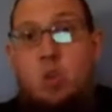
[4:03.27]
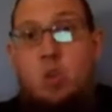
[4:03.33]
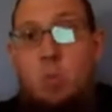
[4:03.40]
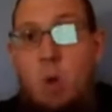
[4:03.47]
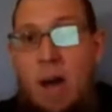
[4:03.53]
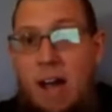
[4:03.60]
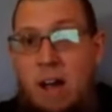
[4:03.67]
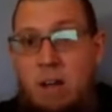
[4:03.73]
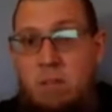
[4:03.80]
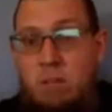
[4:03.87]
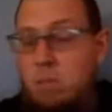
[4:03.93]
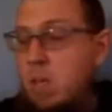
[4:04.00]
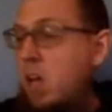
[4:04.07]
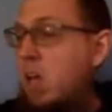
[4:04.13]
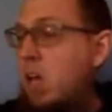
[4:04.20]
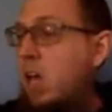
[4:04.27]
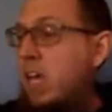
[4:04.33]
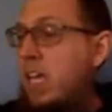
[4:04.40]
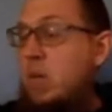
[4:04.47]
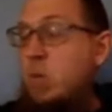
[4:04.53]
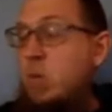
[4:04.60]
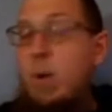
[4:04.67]
al-Jumu'ah.
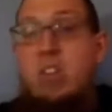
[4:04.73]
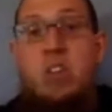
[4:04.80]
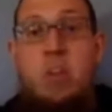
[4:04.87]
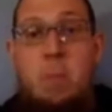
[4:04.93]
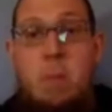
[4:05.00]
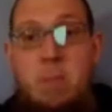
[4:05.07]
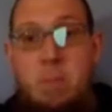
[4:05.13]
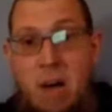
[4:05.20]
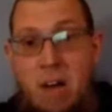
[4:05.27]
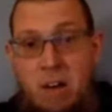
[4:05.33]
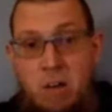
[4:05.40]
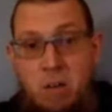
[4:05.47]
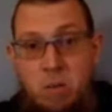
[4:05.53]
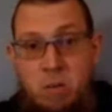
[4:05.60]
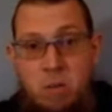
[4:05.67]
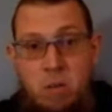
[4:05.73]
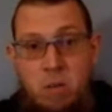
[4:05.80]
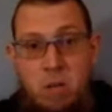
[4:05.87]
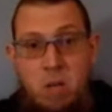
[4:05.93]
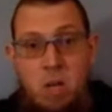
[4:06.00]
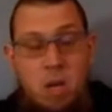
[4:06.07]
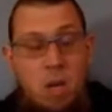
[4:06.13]
He went on the minbar,
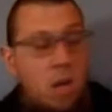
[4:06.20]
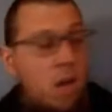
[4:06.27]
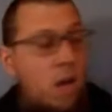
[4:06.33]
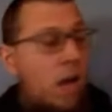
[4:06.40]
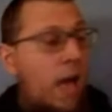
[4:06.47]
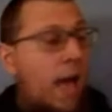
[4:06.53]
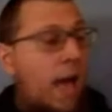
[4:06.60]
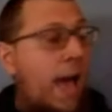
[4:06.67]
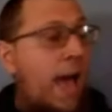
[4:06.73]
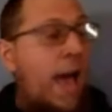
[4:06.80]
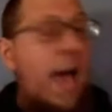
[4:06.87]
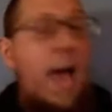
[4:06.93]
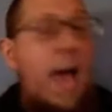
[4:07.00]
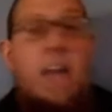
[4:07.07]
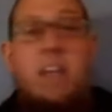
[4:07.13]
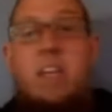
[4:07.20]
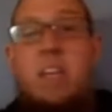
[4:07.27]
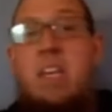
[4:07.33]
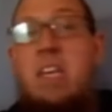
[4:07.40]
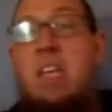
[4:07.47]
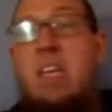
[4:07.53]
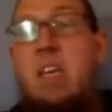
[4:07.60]
and
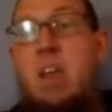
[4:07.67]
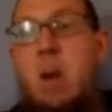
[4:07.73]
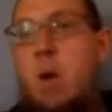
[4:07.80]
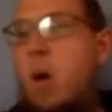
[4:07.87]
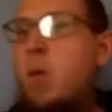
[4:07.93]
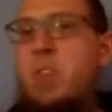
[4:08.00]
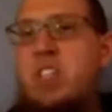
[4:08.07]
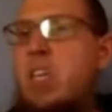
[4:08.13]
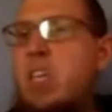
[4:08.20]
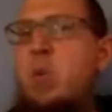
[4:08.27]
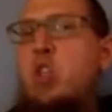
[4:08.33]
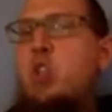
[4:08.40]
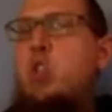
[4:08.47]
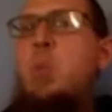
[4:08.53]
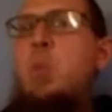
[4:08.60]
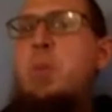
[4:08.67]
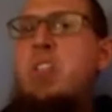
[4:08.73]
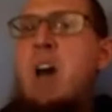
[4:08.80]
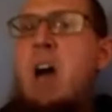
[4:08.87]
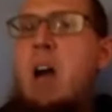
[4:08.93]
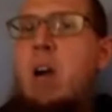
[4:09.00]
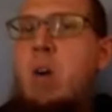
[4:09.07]
he was a
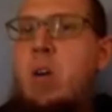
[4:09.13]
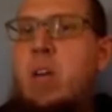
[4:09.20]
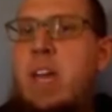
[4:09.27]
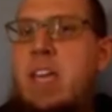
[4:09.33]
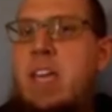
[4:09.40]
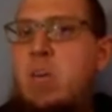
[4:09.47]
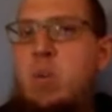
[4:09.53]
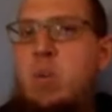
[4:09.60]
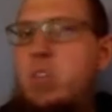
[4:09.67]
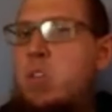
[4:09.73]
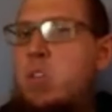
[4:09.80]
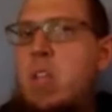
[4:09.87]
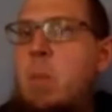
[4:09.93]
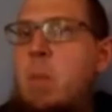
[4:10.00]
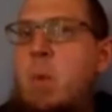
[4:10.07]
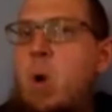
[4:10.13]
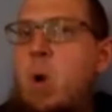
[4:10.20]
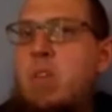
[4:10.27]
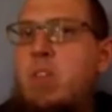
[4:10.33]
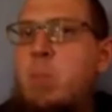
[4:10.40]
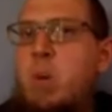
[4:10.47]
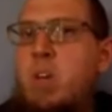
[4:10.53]
superstar, okay? He was the number one
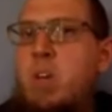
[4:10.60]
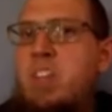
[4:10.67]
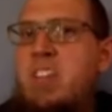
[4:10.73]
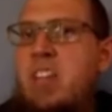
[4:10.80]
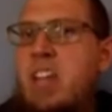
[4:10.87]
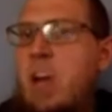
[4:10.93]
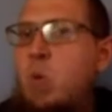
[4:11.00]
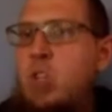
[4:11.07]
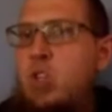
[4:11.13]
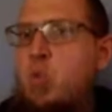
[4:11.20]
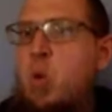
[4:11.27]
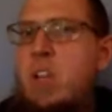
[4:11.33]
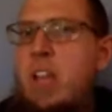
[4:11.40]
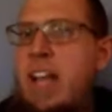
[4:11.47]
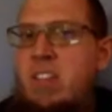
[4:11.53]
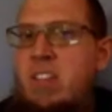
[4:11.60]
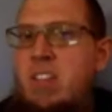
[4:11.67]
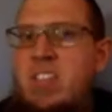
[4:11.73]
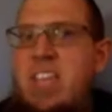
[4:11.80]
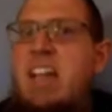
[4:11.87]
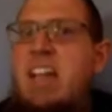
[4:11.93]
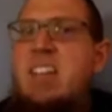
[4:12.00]
of the Mu'tazila, which were like the
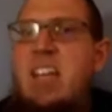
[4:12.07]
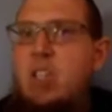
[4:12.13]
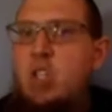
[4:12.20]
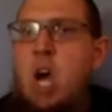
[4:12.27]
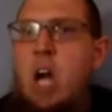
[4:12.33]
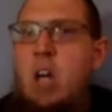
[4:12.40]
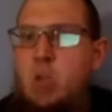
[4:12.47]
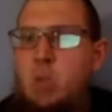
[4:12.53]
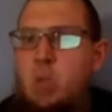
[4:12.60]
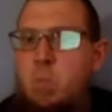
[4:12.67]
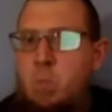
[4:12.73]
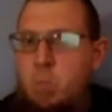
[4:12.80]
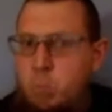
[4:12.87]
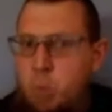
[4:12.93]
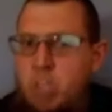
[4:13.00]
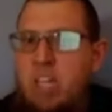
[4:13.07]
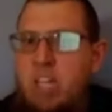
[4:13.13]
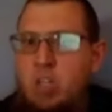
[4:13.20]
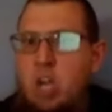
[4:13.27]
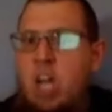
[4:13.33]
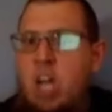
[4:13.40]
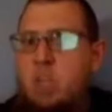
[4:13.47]
sect in charge, put
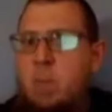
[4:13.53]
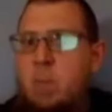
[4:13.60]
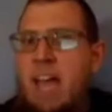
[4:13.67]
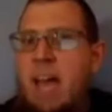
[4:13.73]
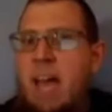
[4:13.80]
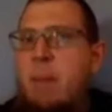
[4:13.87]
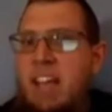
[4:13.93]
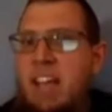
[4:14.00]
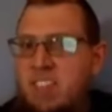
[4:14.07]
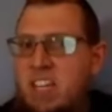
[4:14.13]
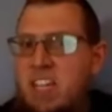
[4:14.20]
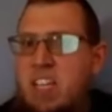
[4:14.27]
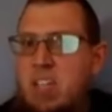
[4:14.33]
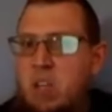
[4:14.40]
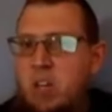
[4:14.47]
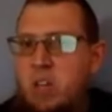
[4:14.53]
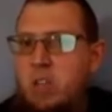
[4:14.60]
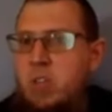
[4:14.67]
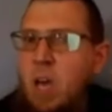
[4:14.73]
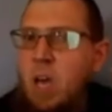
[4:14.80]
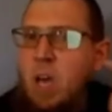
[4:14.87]
in charge by the Abbasi leaders.